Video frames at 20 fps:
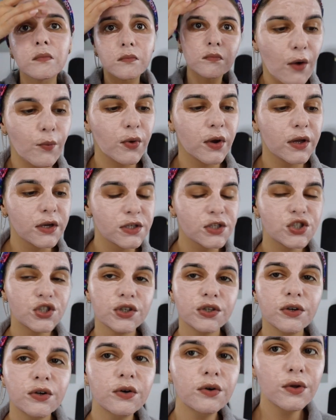And we're gonna
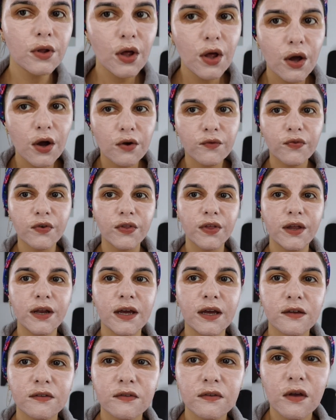chill for the
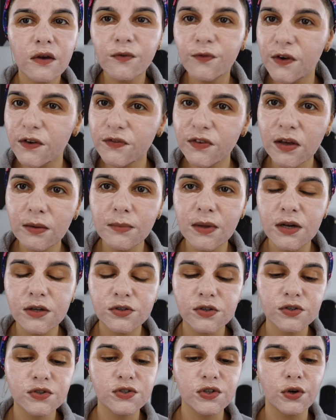next 15
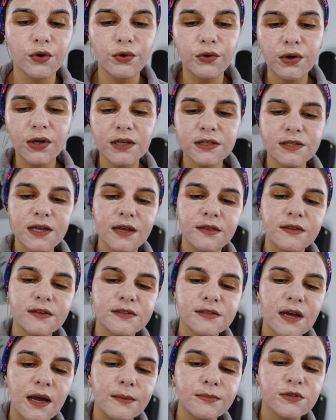minutes or so. You can take this
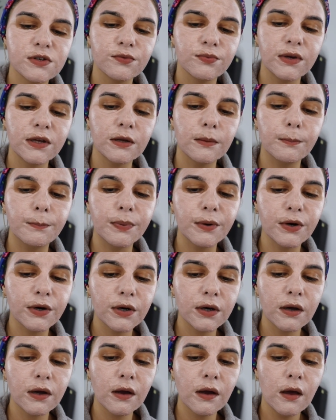time to read a
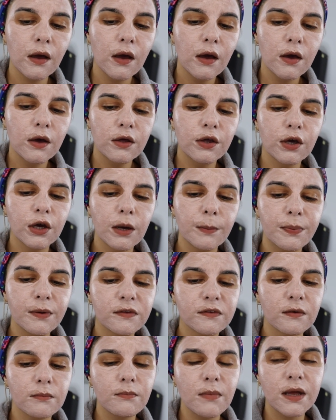book. You could
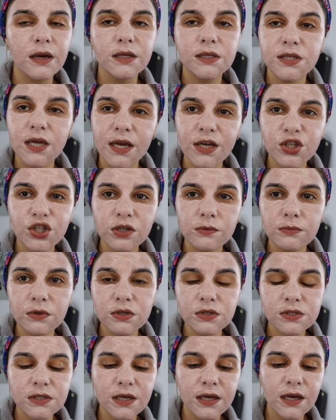put some meditation
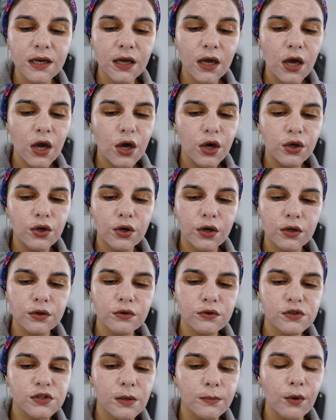music. You can
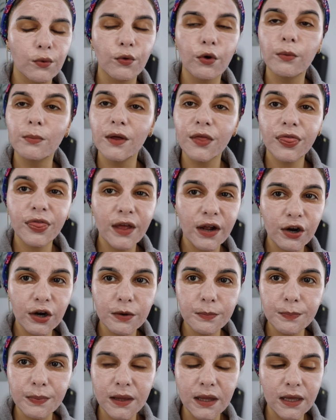do some
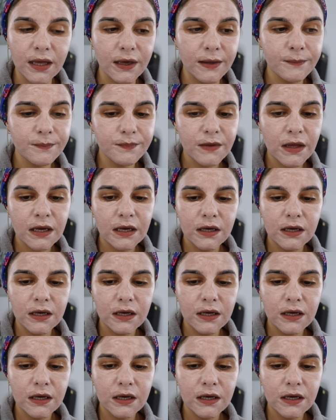aromatherapy.